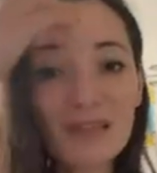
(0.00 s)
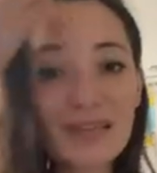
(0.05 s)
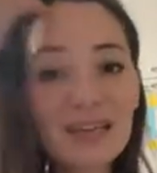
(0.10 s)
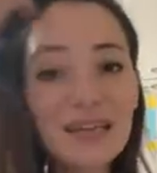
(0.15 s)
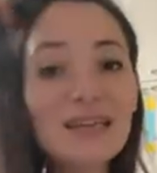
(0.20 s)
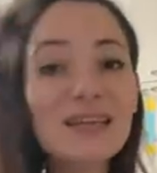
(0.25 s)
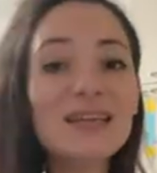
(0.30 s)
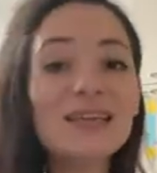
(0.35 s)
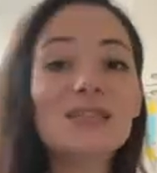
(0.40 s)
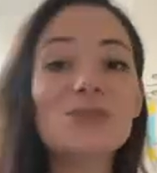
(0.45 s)

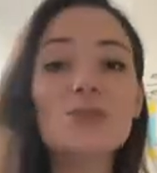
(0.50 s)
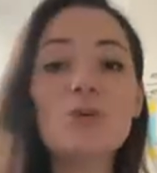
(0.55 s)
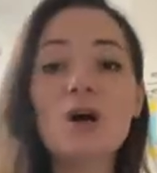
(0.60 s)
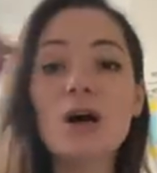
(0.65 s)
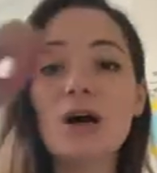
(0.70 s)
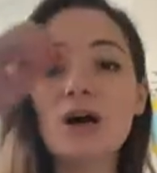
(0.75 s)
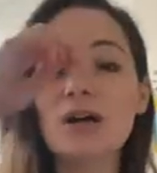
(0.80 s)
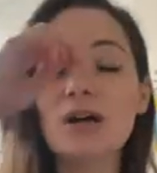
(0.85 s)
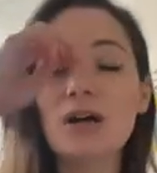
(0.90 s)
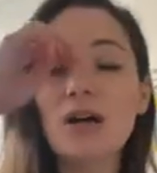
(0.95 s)
It is
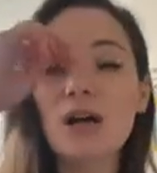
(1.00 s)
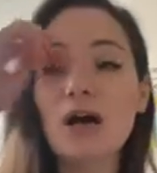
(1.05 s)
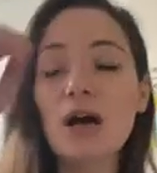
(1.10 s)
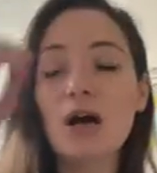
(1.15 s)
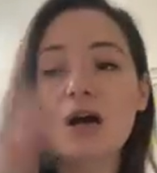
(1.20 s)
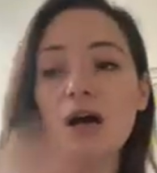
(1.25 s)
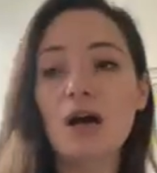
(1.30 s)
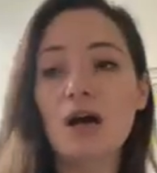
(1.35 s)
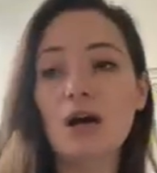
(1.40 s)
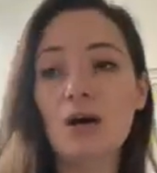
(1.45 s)
work,
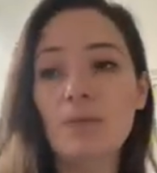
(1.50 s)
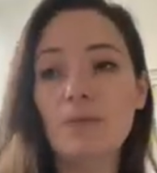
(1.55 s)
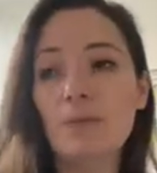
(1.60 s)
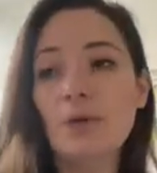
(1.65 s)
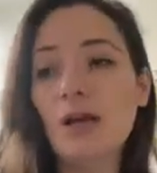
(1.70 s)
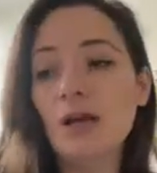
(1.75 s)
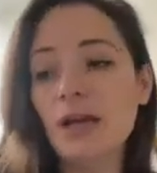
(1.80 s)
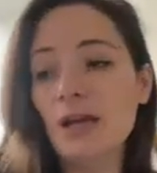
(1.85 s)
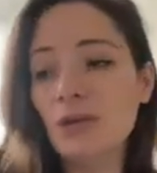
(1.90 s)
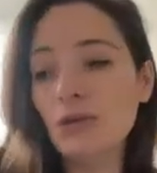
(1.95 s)

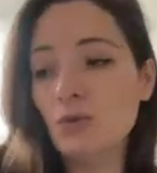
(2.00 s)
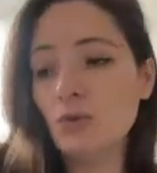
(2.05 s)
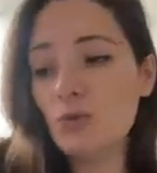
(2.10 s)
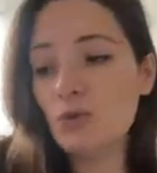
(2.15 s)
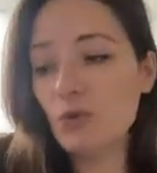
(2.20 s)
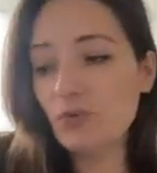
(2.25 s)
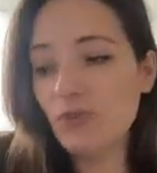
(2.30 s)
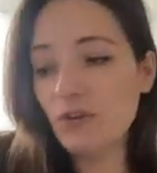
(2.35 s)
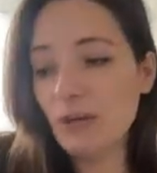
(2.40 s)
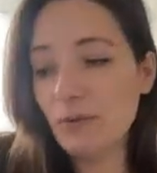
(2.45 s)
and
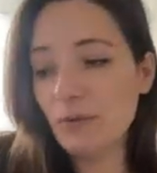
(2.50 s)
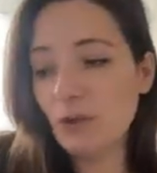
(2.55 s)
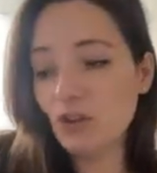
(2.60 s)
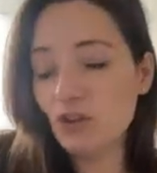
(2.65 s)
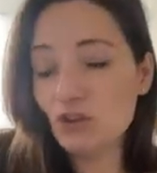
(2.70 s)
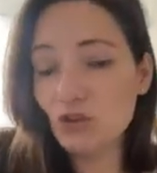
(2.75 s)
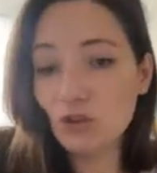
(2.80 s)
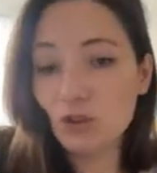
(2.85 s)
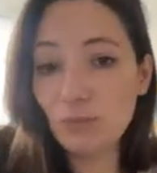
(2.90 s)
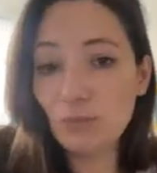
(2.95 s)
also very
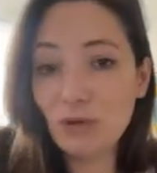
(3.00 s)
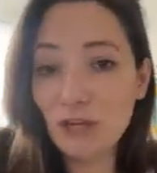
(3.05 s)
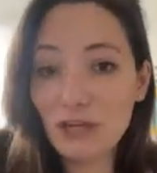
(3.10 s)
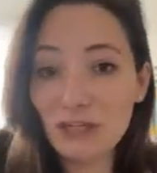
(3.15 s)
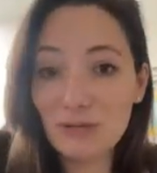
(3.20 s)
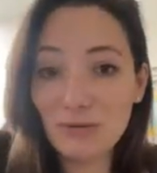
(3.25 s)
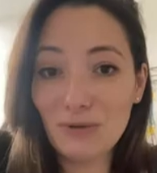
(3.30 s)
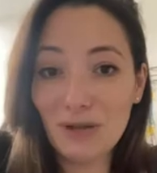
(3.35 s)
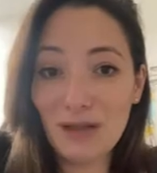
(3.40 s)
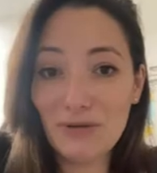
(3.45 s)
much on a
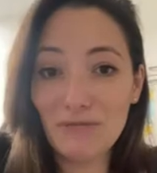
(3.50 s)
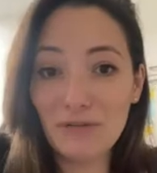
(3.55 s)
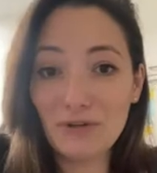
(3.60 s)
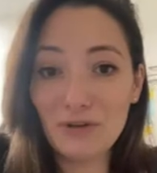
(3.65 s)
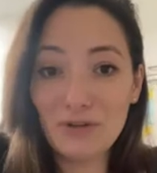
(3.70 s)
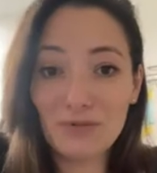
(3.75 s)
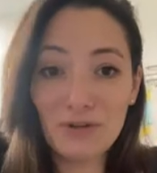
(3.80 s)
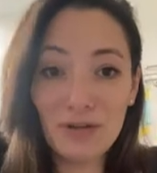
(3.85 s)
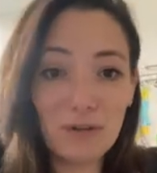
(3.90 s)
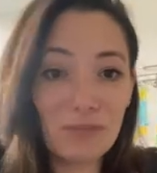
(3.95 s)
personal level.
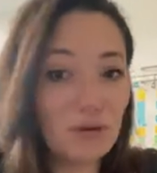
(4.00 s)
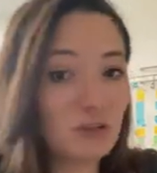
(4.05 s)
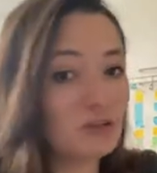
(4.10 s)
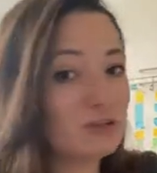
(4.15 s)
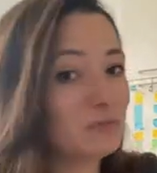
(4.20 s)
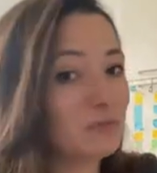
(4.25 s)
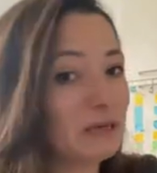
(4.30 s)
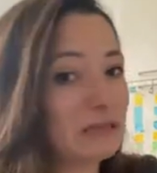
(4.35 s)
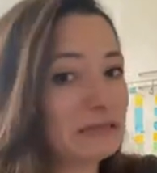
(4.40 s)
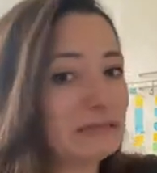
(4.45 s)
It's very much
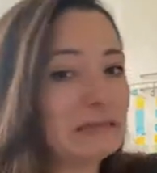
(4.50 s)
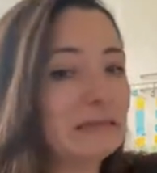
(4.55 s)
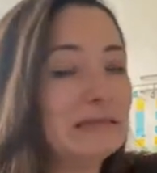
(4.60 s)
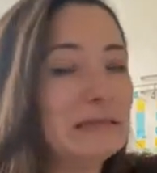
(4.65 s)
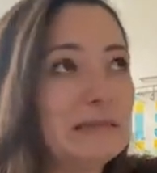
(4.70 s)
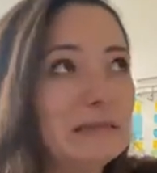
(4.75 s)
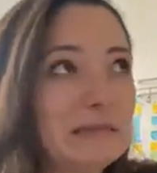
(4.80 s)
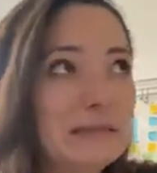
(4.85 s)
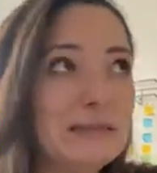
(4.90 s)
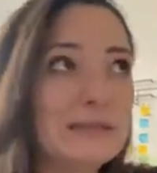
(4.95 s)
about,
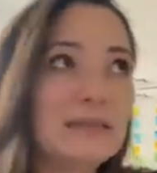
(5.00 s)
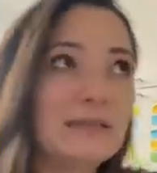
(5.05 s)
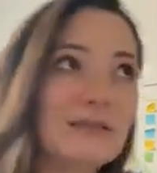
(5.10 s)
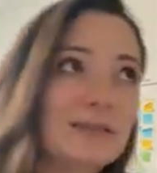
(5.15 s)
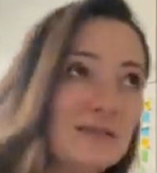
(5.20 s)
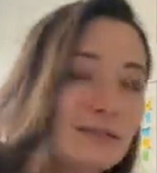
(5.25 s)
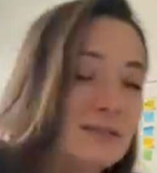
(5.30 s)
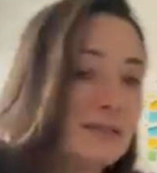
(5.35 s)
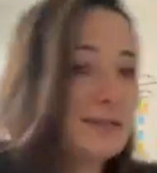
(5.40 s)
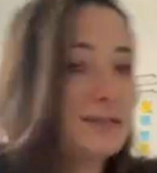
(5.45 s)
oh God,
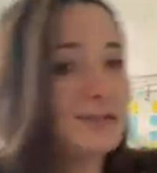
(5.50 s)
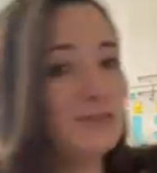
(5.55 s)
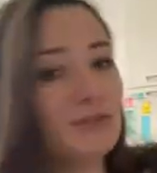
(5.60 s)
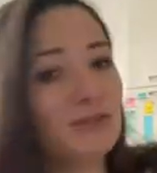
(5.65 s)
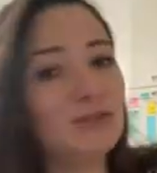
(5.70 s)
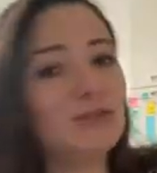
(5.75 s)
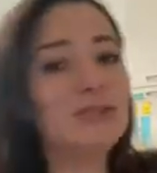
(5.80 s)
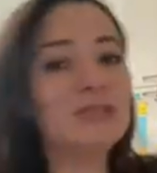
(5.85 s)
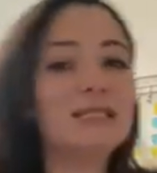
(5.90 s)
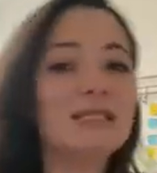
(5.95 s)
how can I
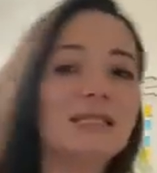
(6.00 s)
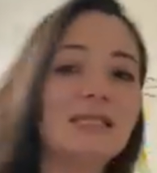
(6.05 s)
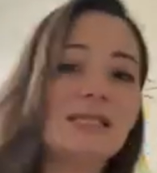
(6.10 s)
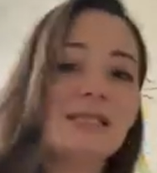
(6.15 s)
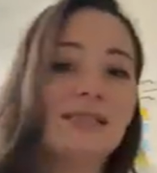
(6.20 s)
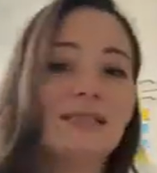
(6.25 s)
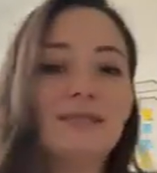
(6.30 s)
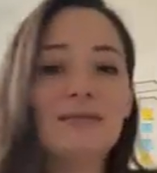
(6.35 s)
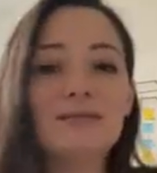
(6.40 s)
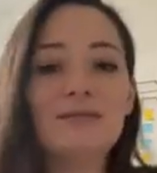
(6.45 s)
do this,
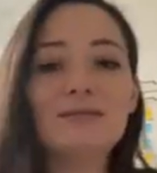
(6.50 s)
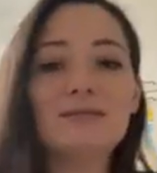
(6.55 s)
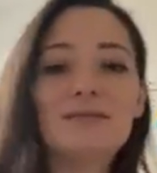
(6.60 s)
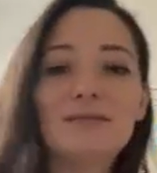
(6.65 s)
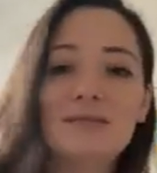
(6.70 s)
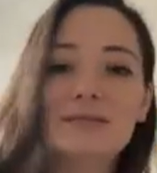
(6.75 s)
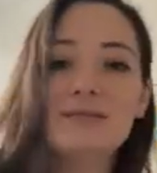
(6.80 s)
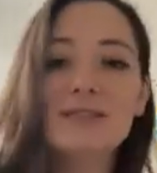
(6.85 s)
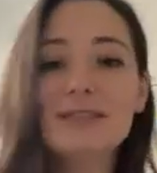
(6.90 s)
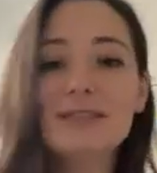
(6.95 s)
and all